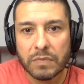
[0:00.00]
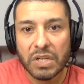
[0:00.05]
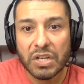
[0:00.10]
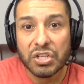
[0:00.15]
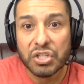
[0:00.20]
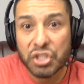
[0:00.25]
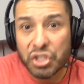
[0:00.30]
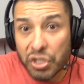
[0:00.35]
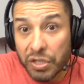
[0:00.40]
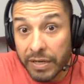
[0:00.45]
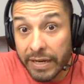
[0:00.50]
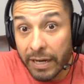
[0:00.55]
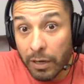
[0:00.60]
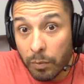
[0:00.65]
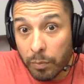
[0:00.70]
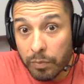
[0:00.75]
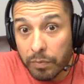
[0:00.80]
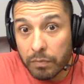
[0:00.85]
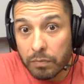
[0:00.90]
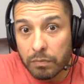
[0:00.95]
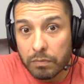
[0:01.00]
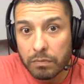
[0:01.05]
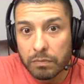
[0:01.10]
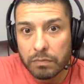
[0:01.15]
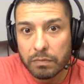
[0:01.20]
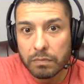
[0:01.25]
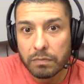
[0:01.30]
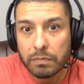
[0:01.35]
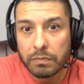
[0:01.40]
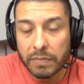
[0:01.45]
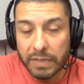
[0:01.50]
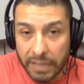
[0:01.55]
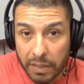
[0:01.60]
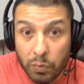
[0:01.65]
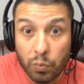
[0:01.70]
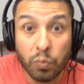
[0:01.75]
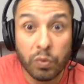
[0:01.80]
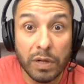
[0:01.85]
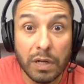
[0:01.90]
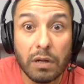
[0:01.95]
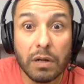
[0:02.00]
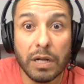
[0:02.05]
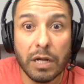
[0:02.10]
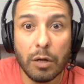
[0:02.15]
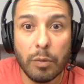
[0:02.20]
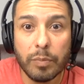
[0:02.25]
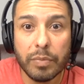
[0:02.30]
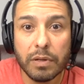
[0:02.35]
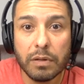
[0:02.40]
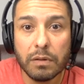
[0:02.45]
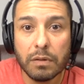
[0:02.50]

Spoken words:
Should help? It will help.